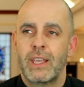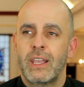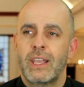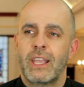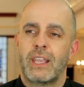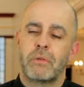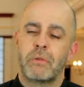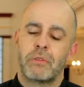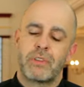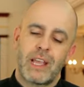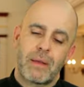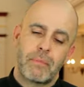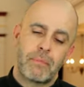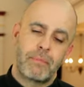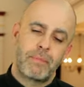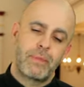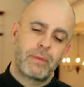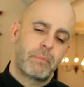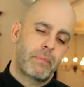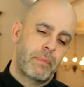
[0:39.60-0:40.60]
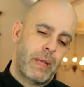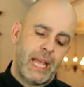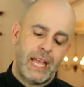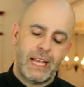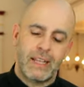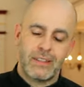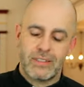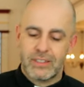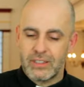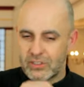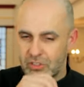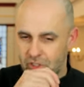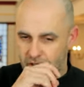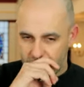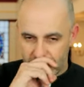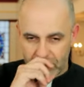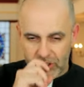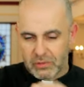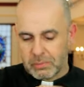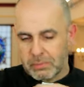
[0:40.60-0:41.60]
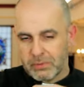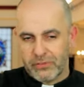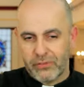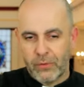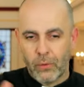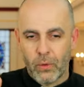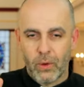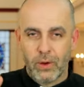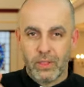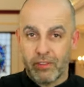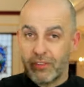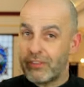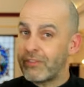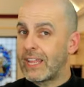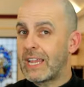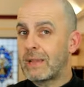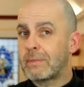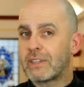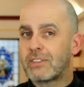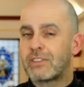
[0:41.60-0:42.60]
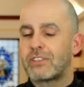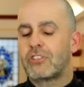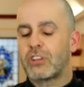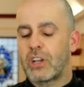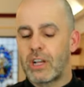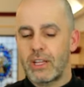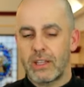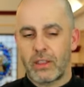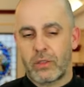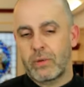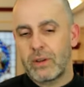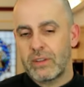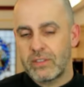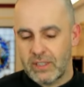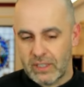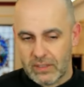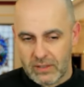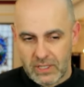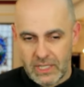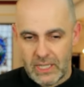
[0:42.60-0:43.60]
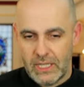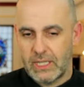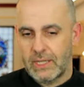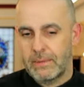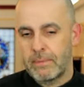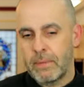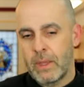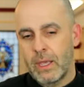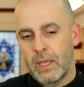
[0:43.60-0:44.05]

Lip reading: It was that passage just before the famous John 3:16,